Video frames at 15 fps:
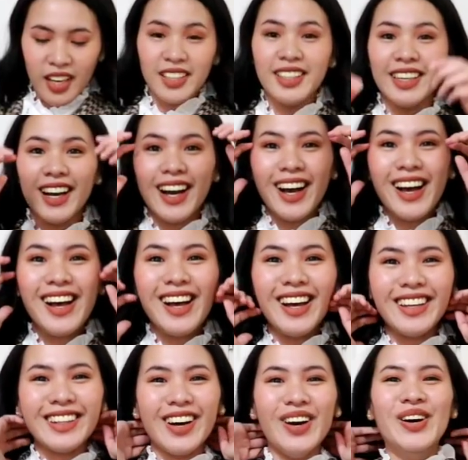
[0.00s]

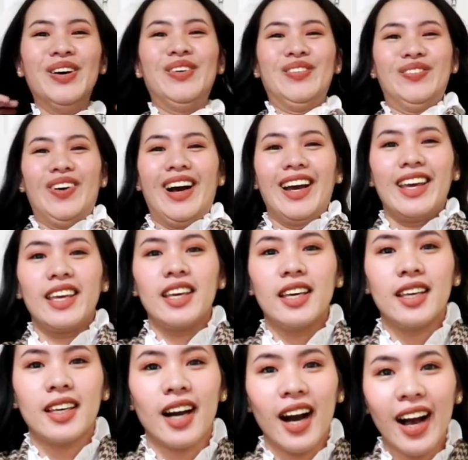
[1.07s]
Ayan! Oh my
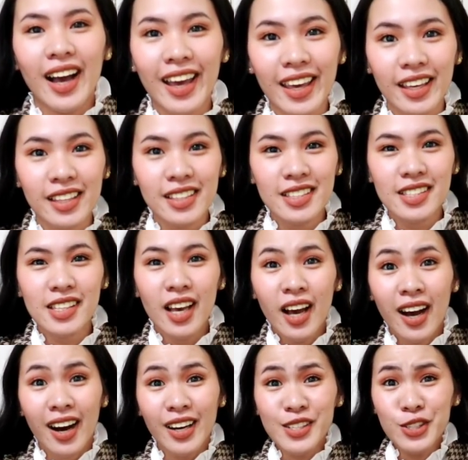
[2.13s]
god!
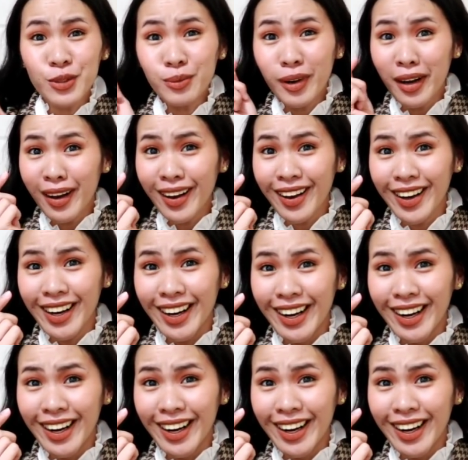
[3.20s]
Adjuma!